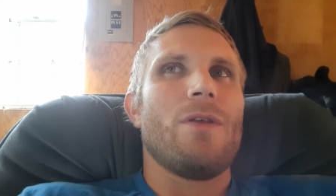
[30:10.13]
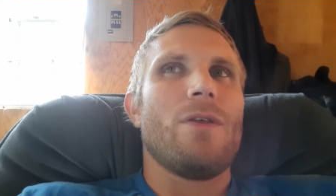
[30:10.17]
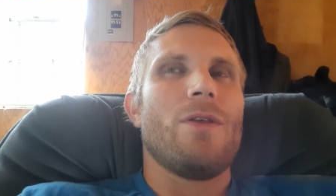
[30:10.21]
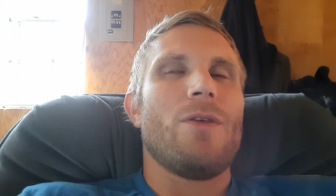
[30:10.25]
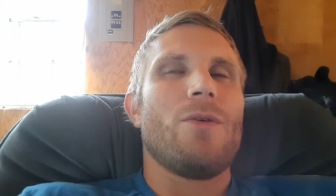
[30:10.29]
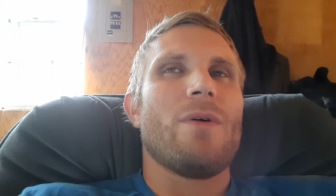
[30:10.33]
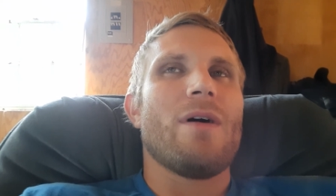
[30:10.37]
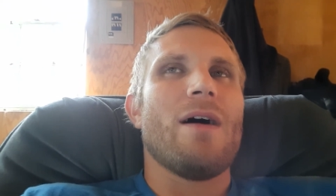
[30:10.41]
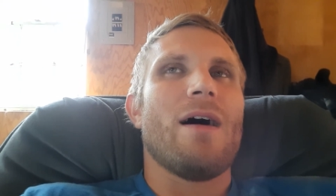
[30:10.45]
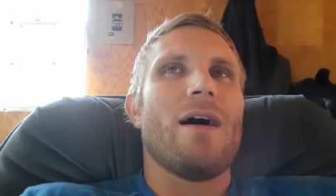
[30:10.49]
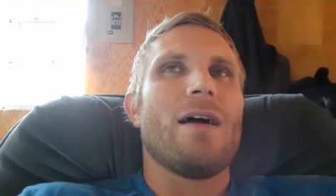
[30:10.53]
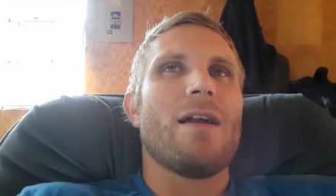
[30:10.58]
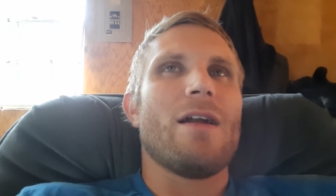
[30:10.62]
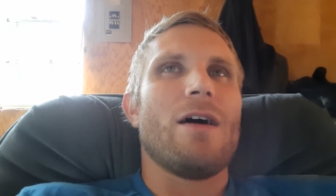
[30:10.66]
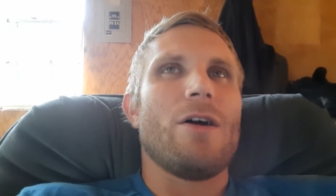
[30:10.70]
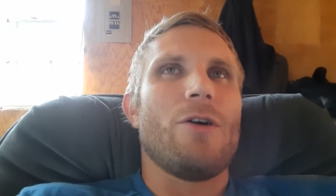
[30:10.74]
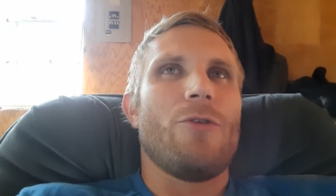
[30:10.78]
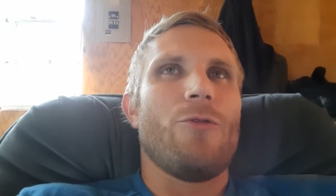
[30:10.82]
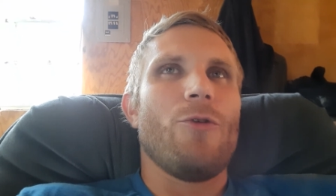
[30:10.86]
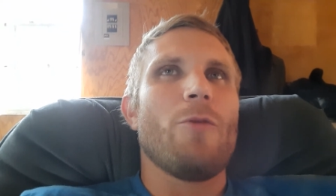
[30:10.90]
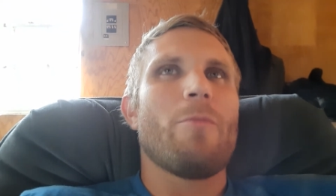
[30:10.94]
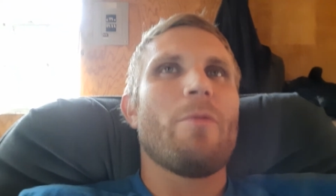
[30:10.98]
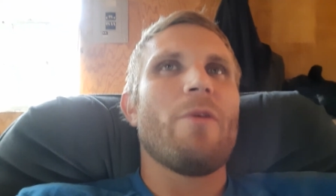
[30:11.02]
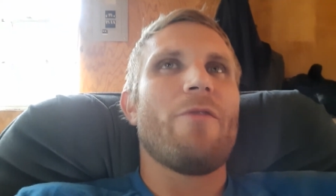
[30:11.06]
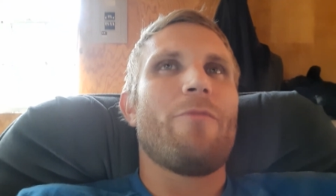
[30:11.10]
you got a
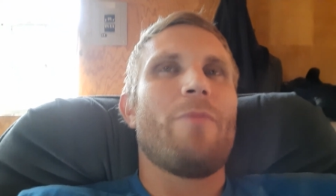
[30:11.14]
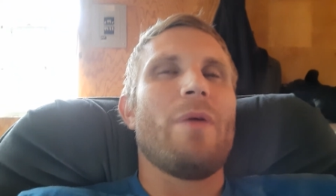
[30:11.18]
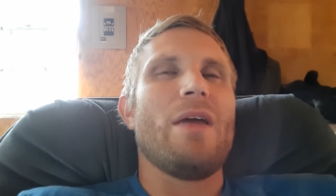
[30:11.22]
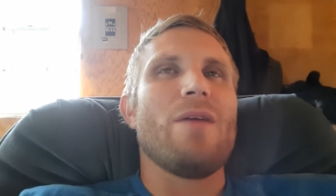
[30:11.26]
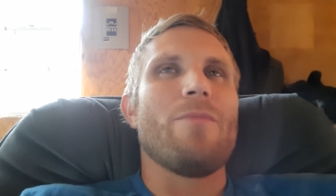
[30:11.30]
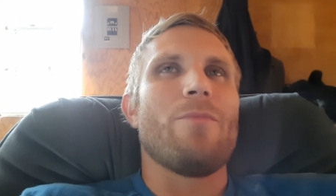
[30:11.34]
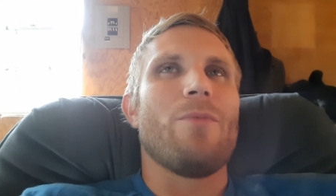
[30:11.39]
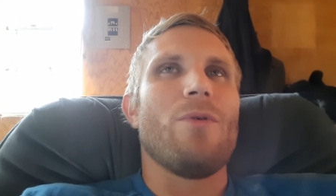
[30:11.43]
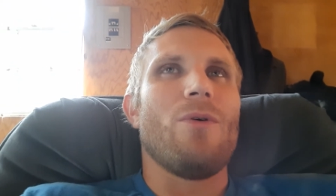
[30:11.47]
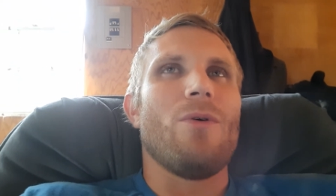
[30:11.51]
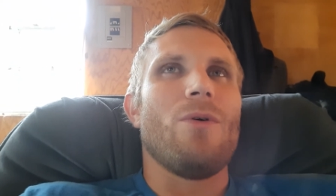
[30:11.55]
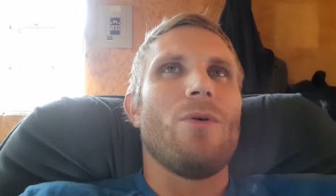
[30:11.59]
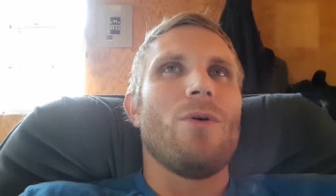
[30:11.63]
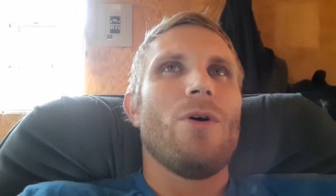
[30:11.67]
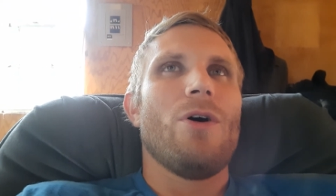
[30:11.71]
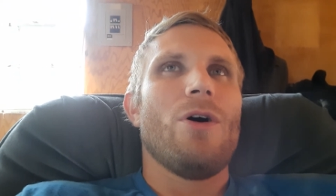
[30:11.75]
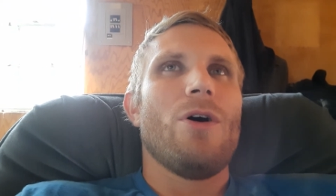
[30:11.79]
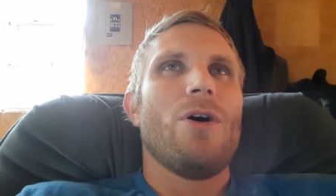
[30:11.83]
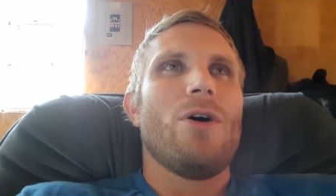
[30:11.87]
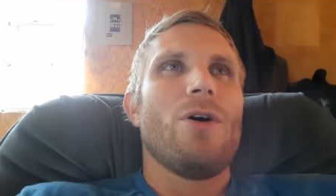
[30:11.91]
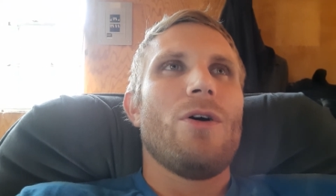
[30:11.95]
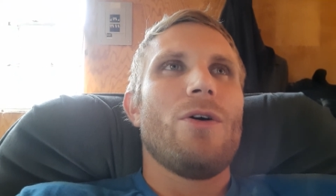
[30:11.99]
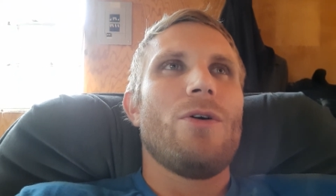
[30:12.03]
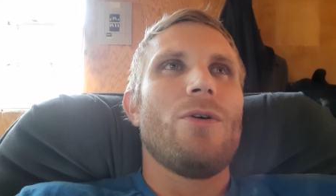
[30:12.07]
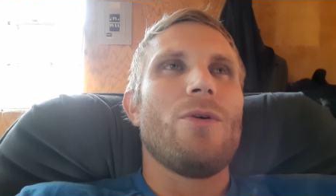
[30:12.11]
group of people
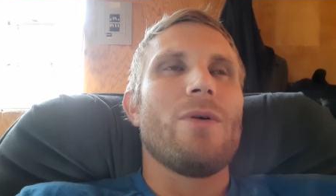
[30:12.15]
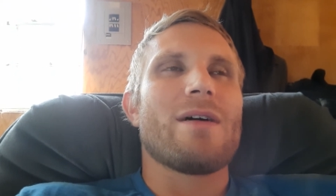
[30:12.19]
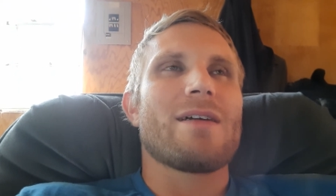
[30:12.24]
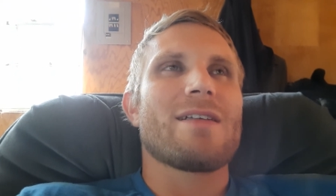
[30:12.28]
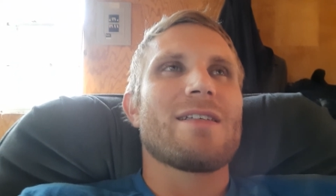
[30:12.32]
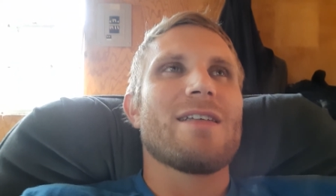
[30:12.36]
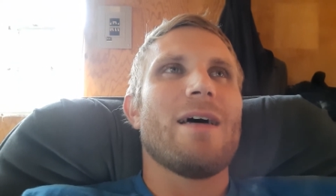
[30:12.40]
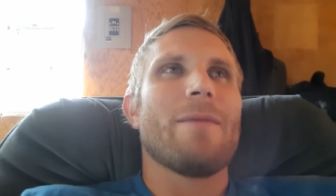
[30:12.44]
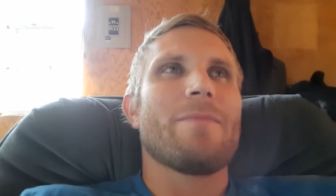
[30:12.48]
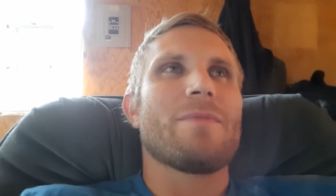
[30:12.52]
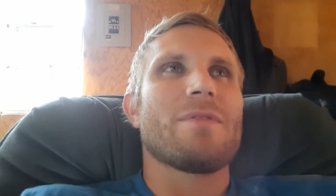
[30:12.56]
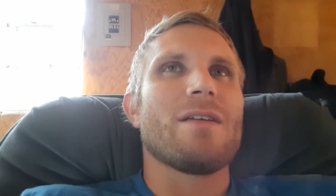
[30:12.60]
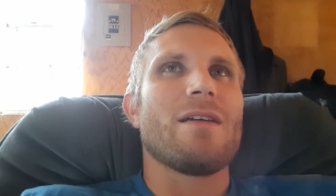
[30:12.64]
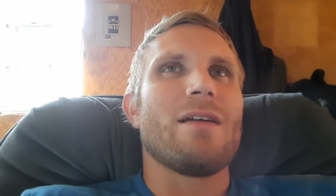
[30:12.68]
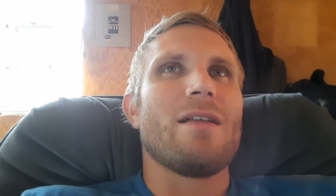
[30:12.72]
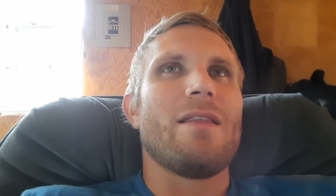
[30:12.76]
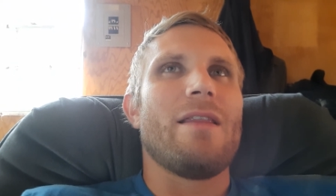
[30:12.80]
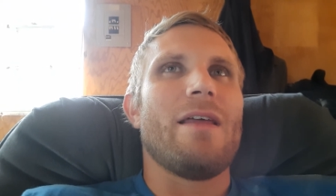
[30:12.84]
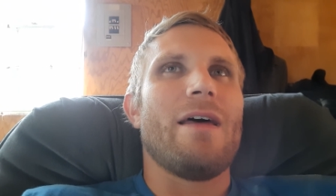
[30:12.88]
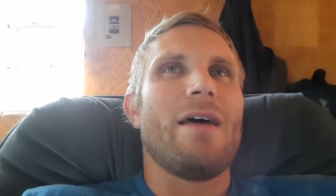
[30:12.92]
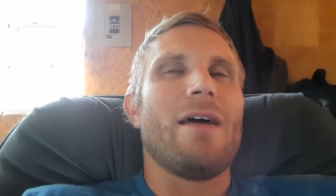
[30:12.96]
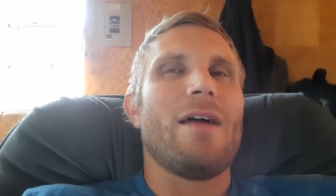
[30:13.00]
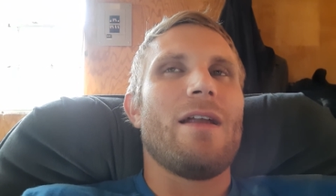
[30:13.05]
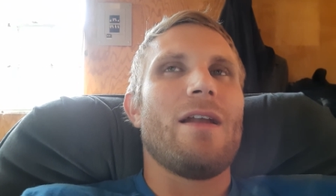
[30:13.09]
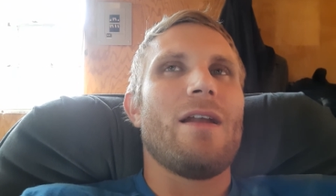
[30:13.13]
who
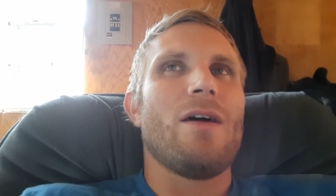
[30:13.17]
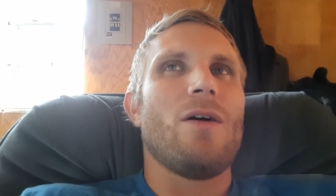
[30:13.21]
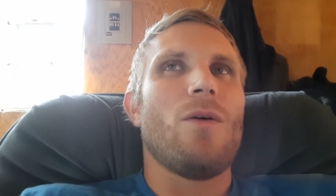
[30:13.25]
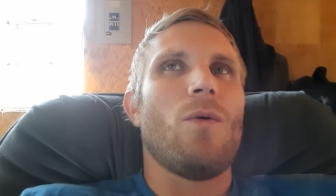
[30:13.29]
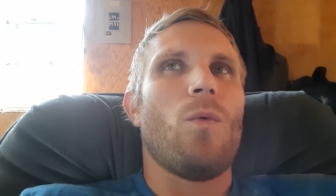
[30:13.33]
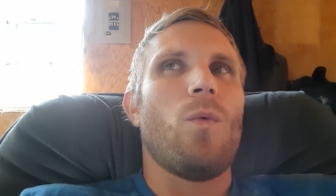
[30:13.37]
accepted that